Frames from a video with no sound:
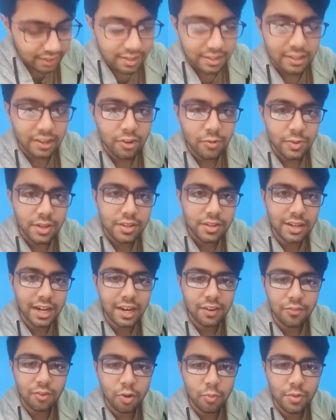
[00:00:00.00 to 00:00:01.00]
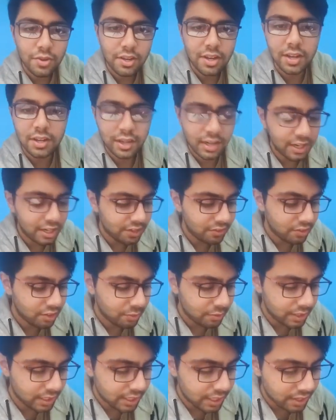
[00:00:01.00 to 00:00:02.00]
There will be a scar formation and healing will
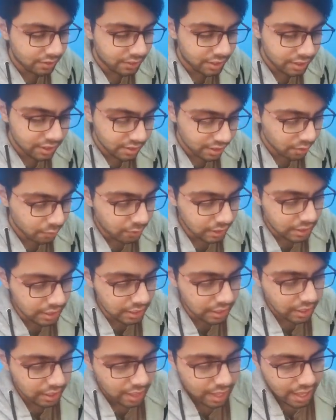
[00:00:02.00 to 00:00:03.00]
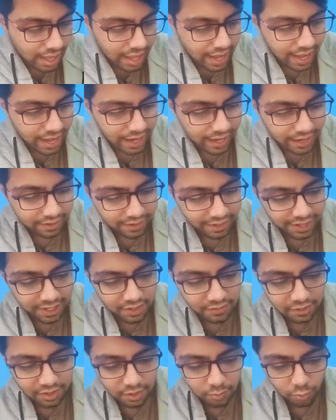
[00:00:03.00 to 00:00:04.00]
be there within 3 months. And side
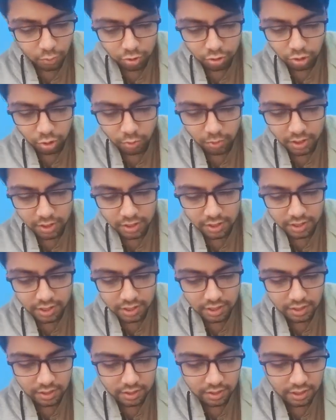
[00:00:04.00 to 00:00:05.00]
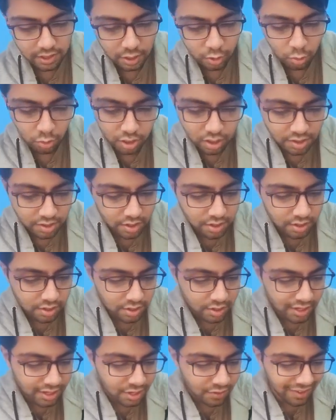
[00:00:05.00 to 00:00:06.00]
effect most commonly seen include
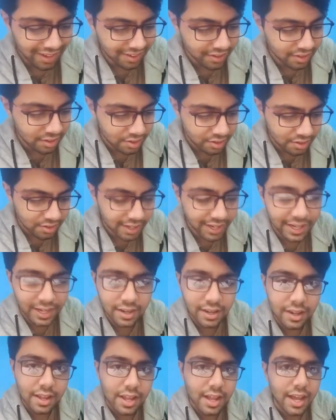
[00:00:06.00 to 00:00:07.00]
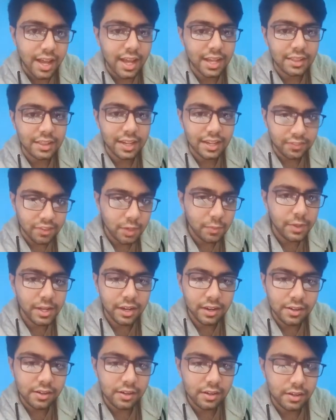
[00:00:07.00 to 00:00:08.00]
ulceration at the vaccination site, and there will be a
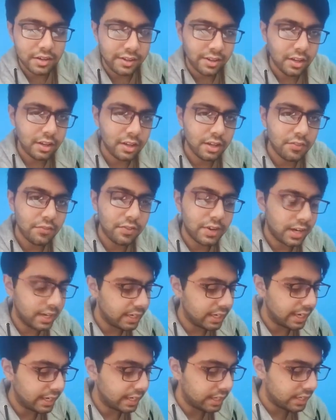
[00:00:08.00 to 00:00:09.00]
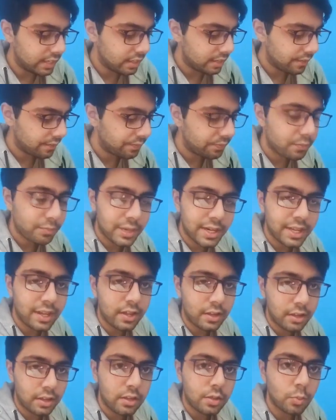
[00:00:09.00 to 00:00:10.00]
regional lymphadenitis. But yeah,
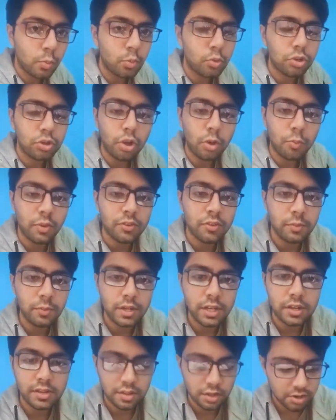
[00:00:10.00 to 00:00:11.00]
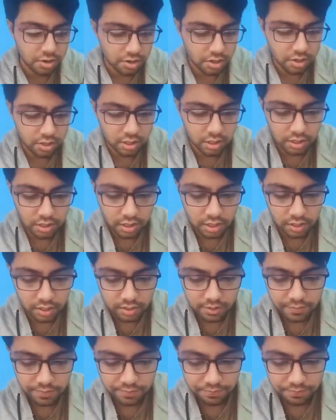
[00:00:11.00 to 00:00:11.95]
the most common will be ulceration in this case.